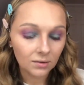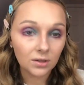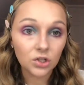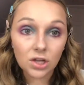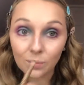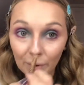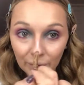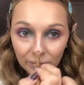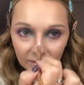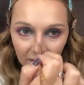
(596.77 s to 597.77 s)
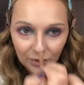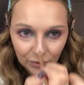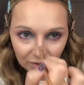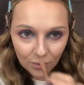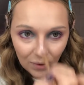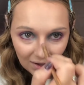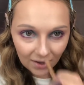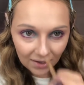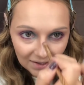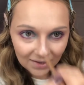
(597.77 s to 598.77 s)
the cheekbones, and you'll see
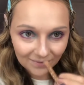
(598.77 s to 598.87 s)
why.